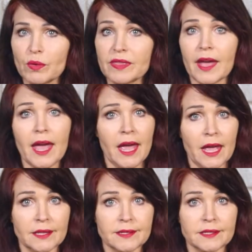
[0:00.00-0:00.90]
with their
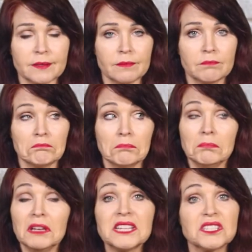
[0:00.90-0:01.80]
hands,
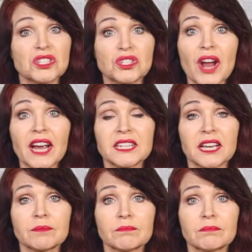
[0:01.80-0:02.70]
less distracting.